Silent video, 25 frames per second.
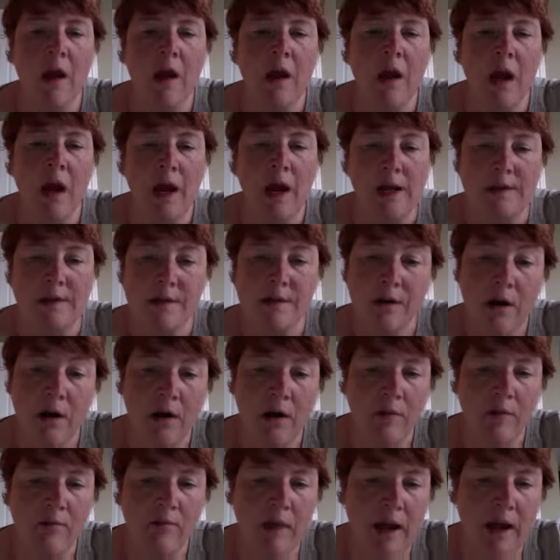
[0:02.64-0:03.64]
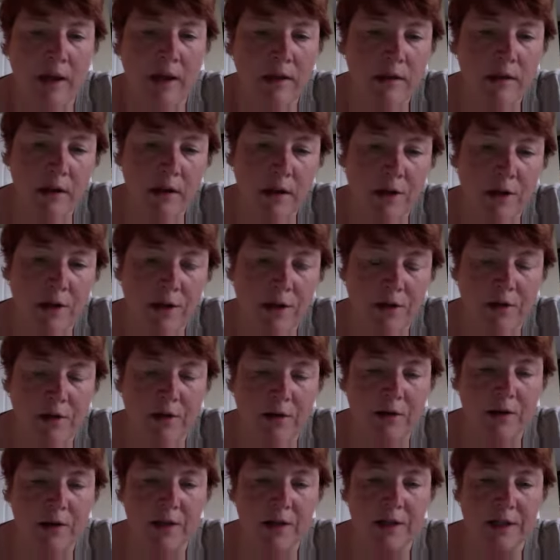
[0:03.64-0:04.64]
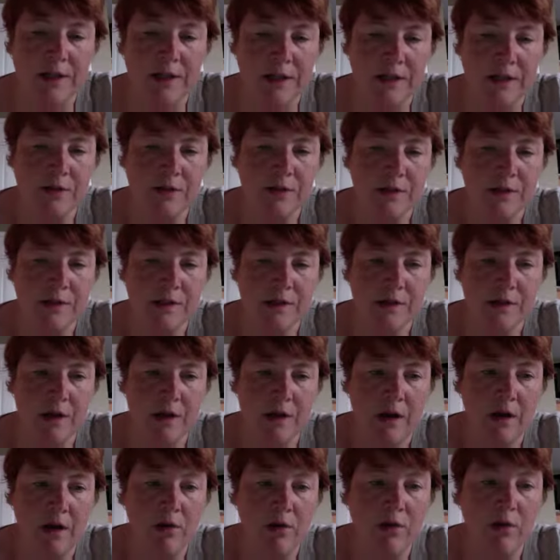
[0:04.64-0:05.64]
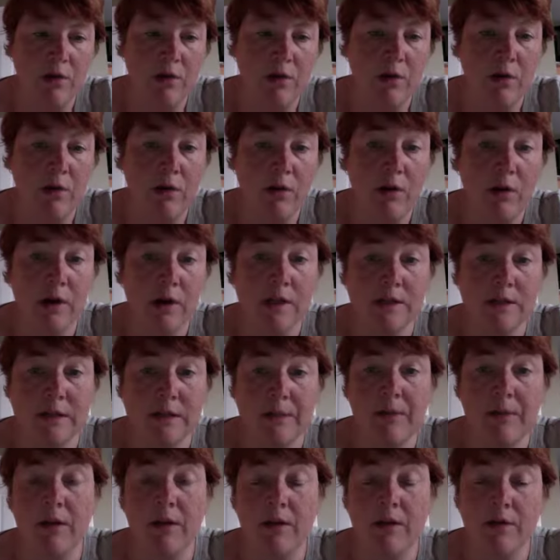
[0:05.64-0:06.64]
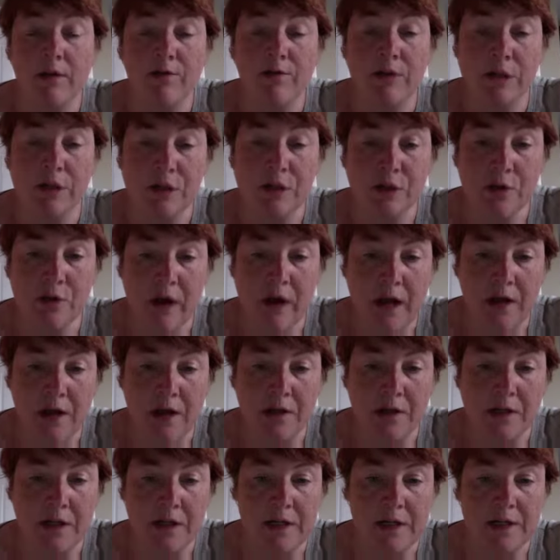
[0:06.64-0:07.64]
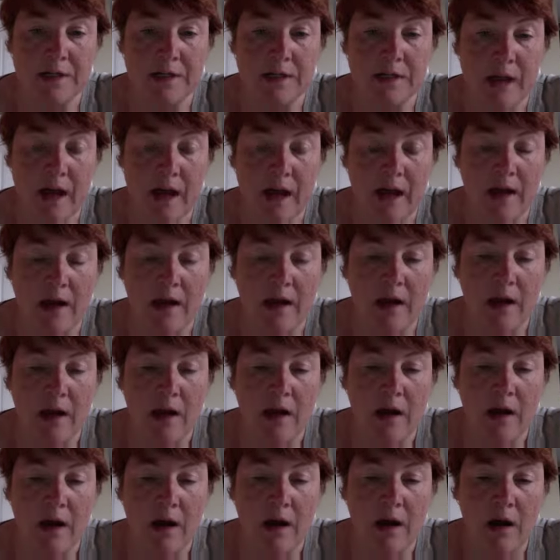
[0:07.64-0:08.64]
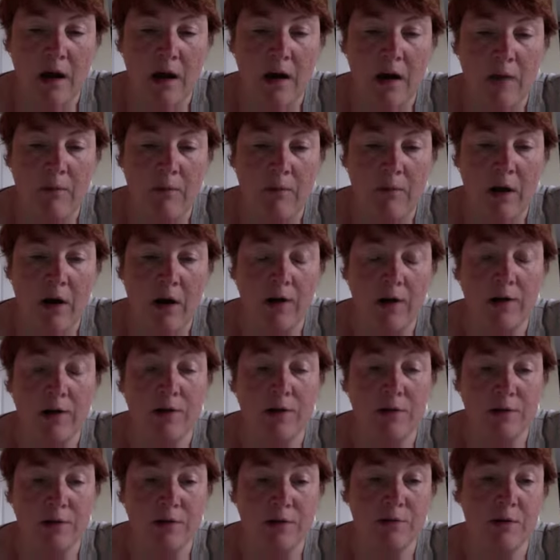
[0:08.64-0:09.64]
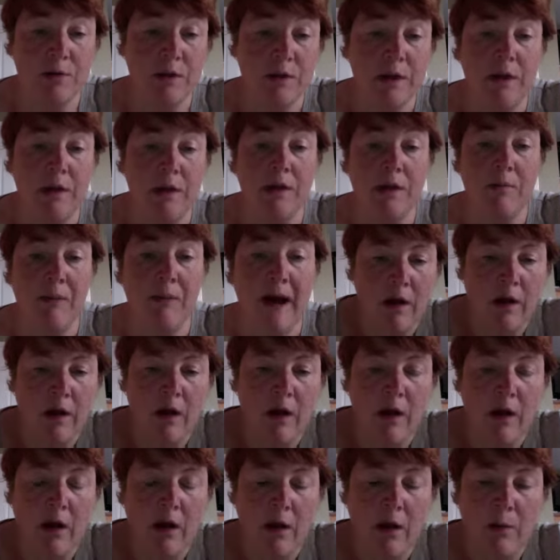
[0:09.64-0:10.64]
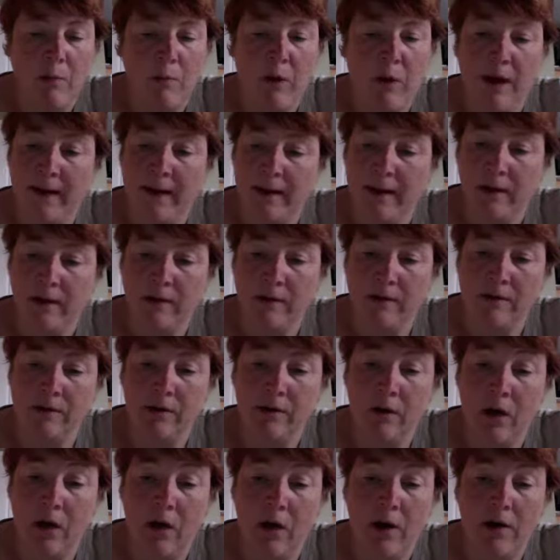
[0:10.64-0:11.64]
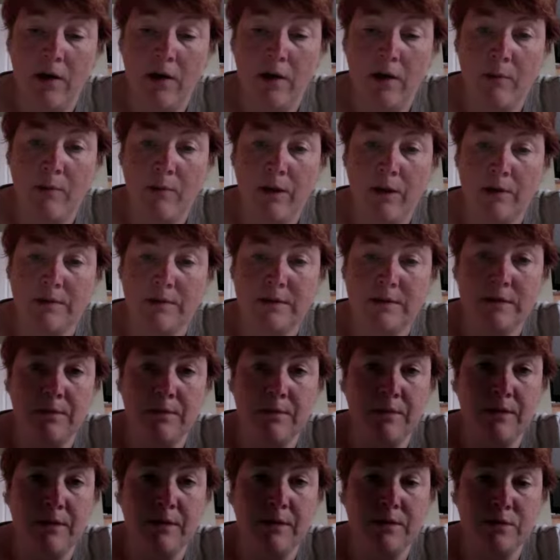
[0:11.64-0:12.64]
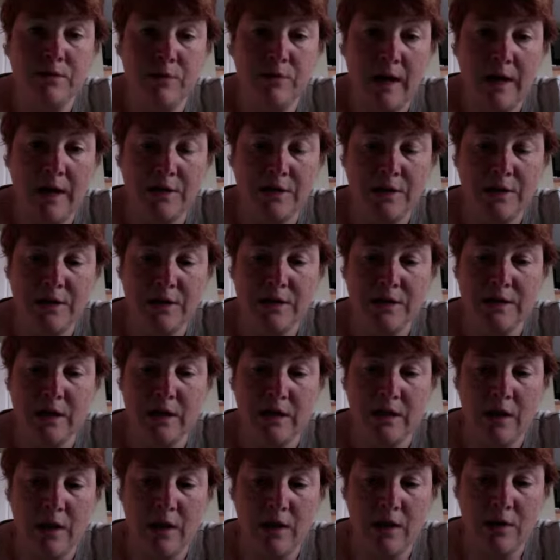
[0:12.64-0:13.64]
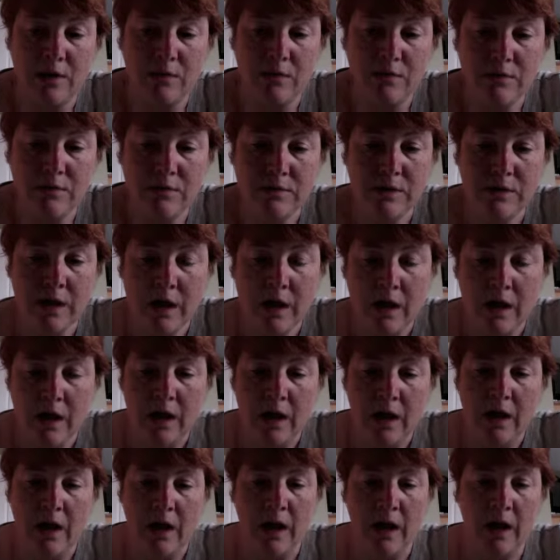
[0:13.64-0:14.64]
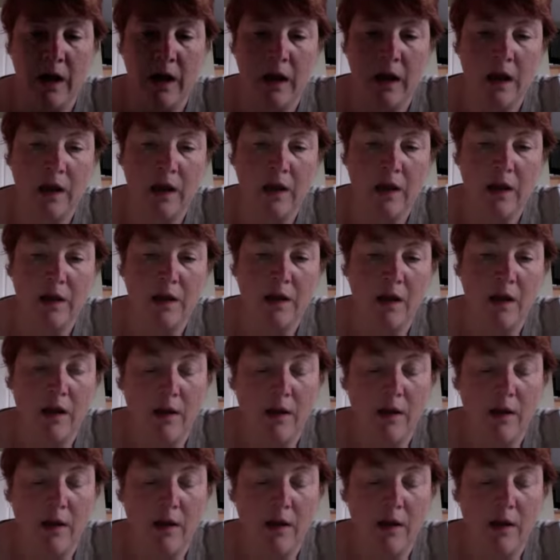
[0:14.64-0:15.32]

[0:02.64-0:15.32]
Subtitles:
As a non-math teacher, it's interesting to look at some of the different strategies that are used within the math. I learned a lot about some of the strategies that they use, and